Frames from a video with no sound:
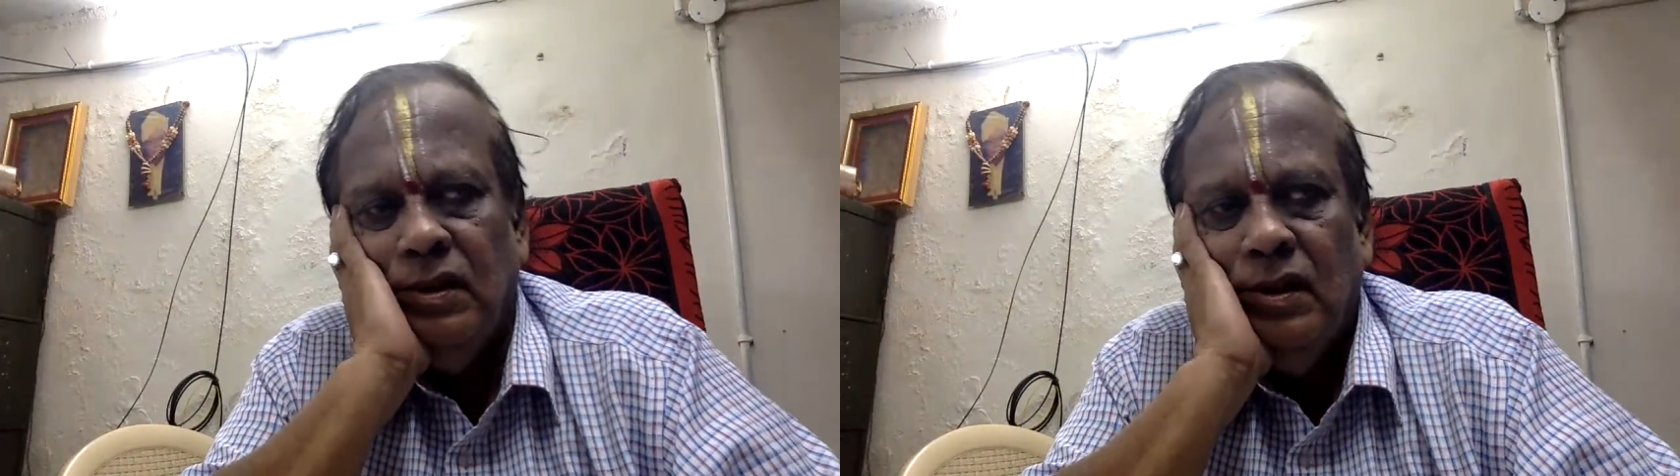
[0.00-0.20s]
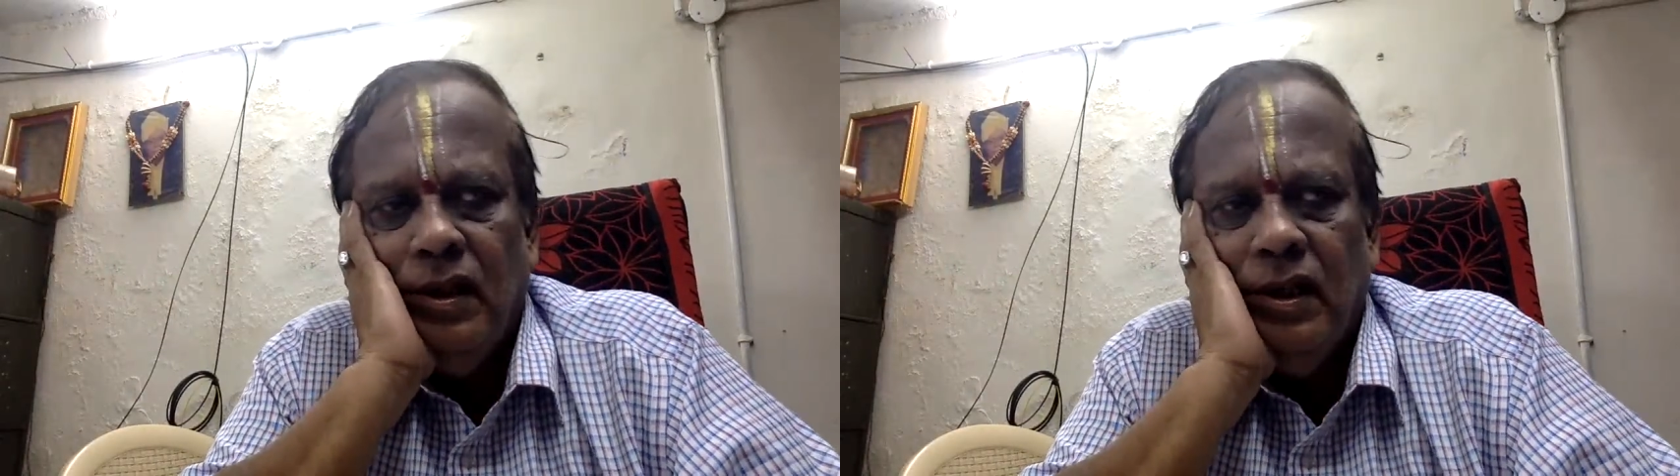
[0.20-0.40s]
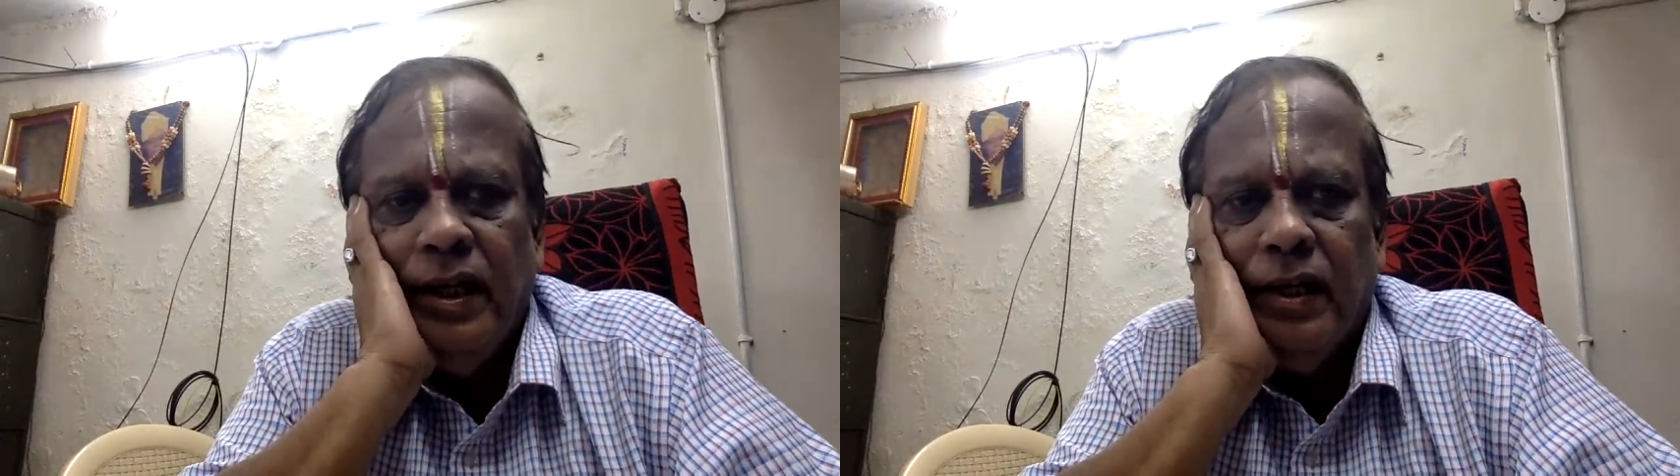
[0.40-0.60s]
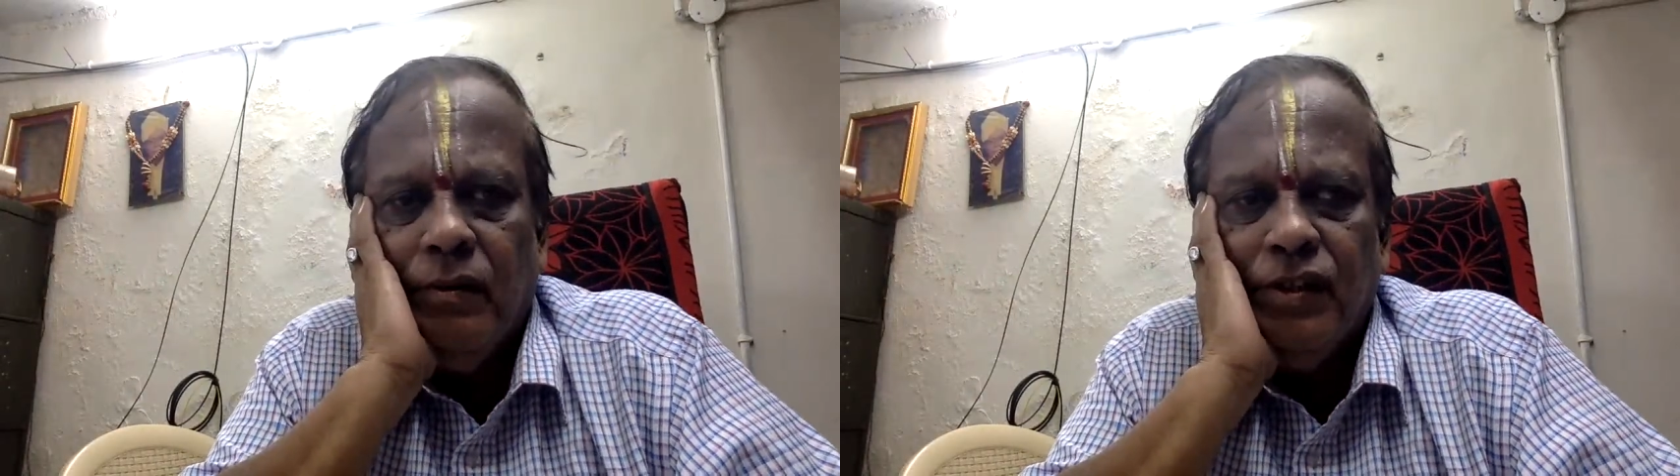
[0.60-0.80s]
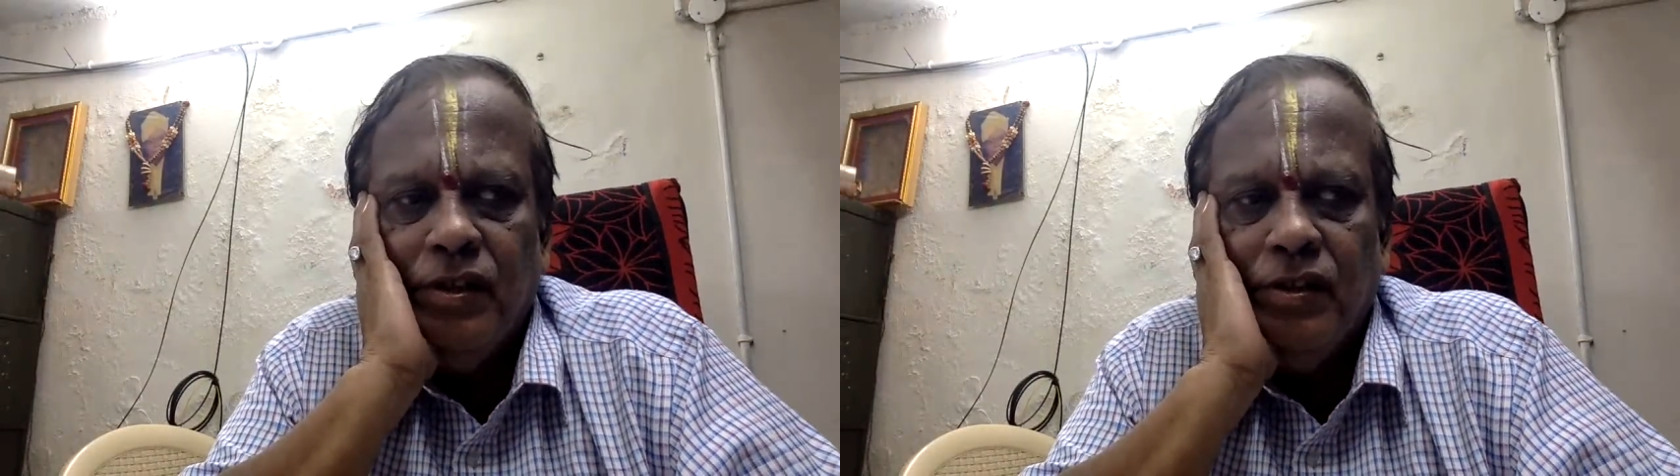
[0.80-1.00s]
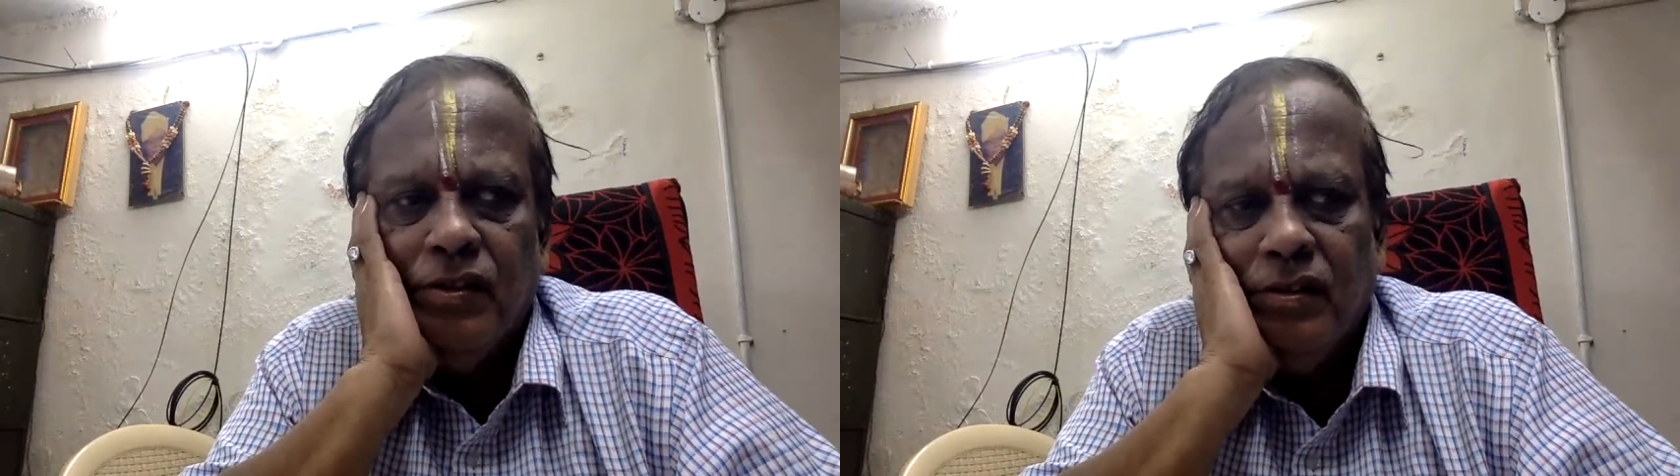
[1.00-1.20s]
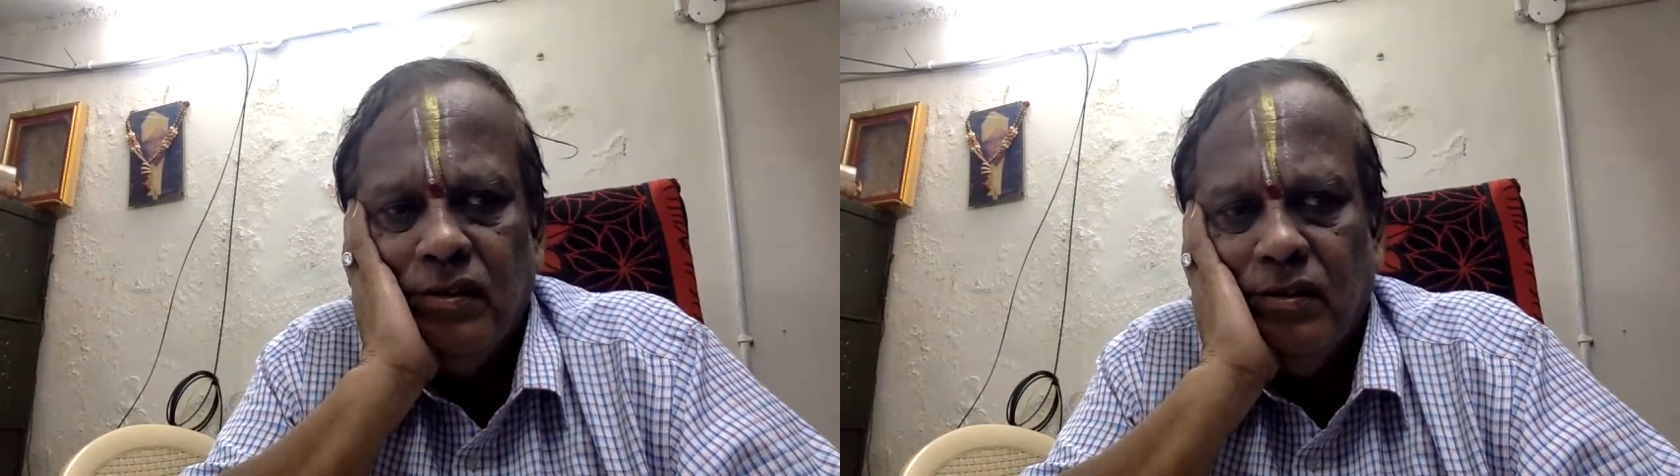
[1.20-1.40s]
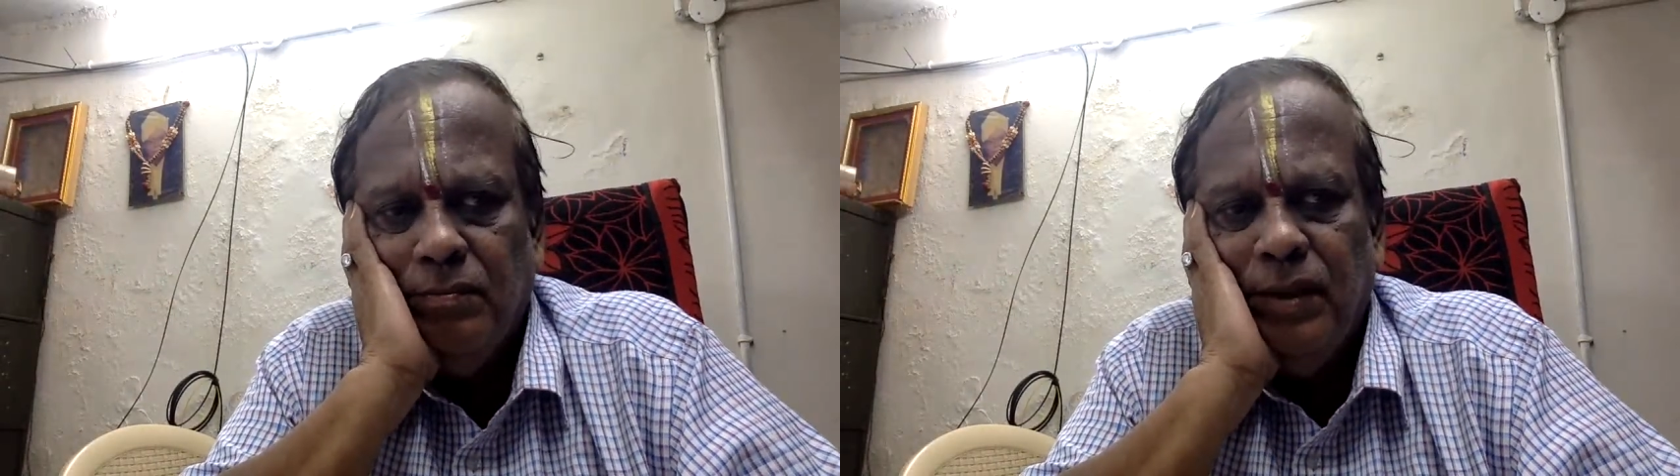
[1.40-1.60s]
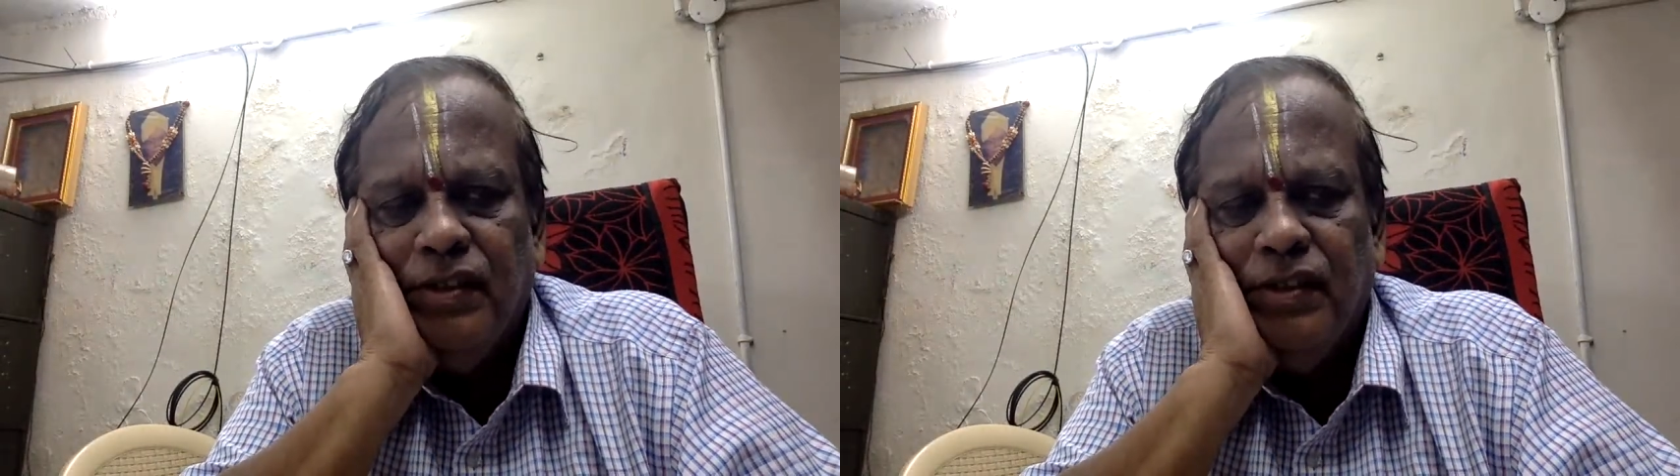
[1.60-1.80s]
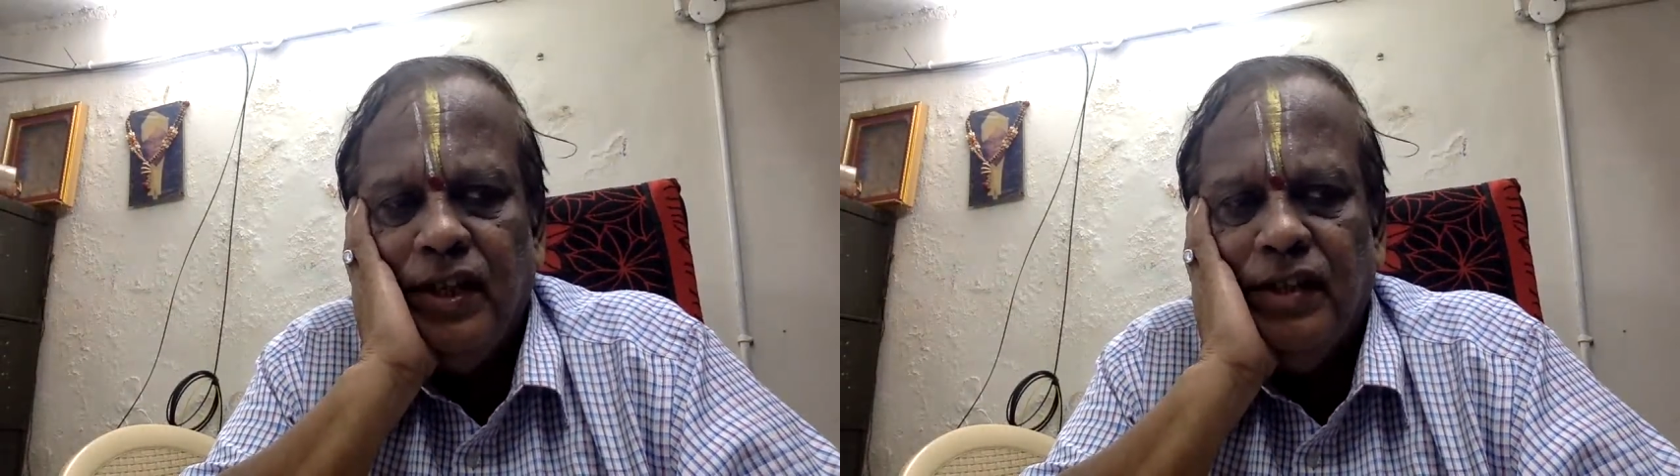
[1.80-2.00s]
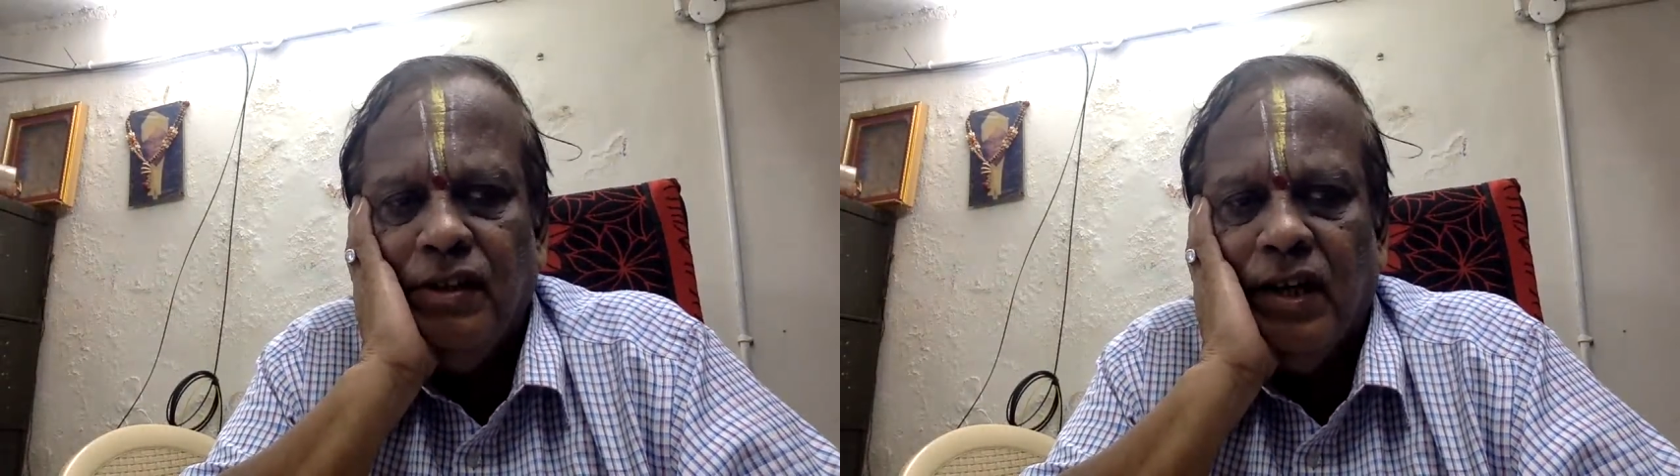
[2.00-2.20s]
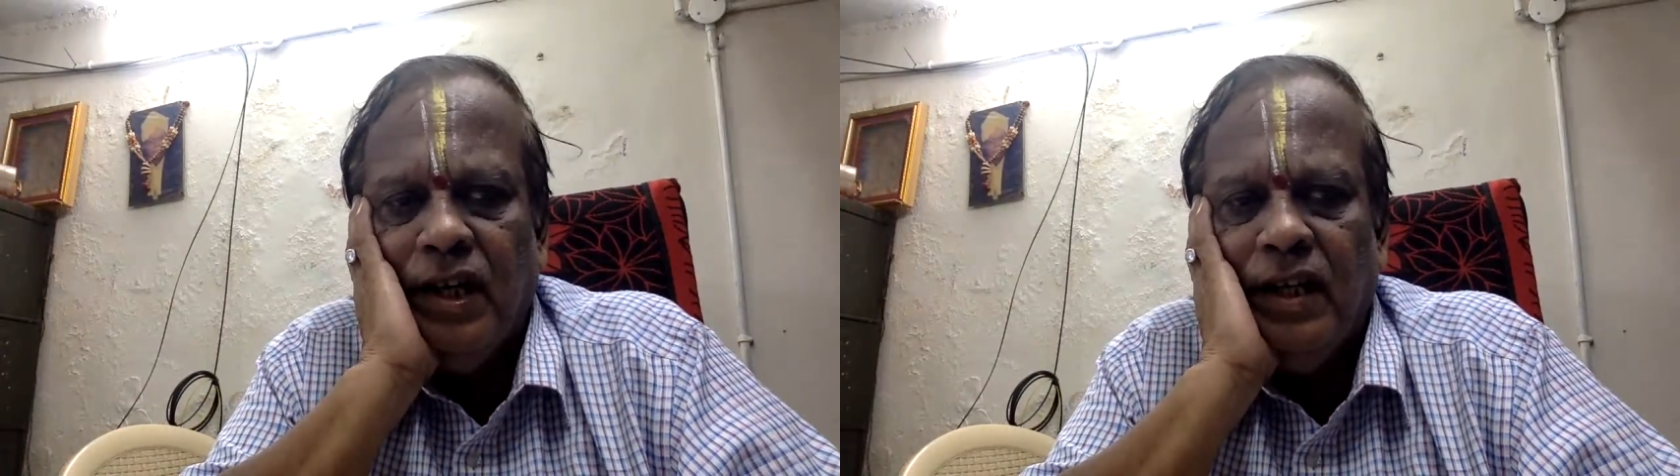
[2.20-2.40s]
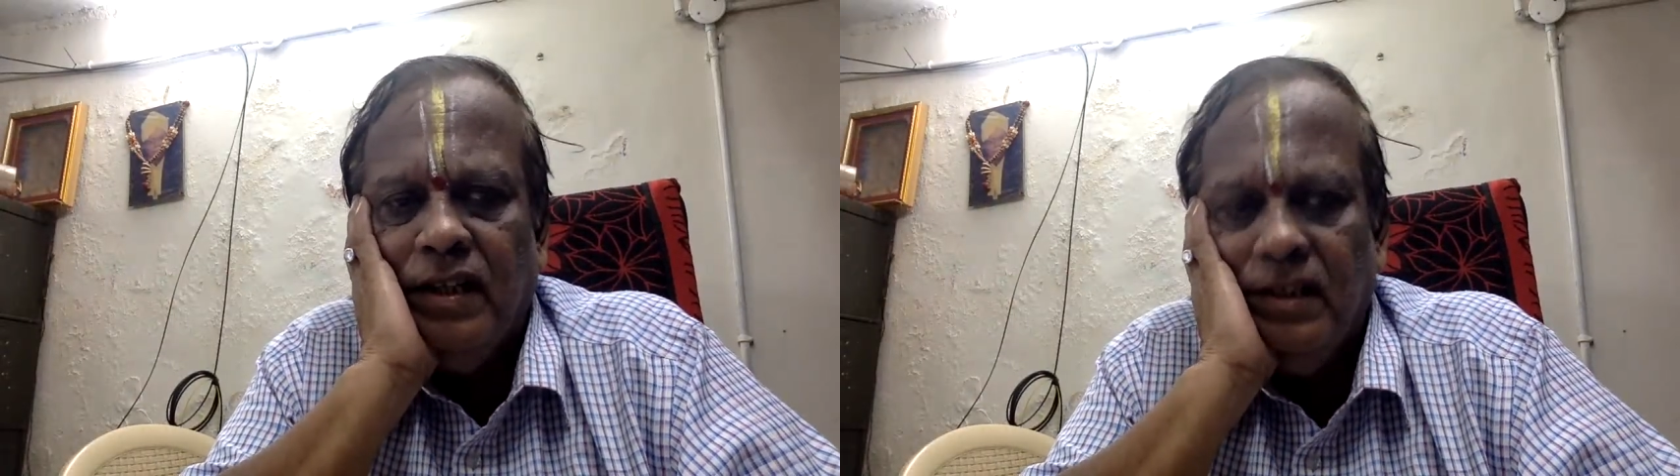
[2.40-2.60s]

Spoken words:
Any questions? Please raise your hand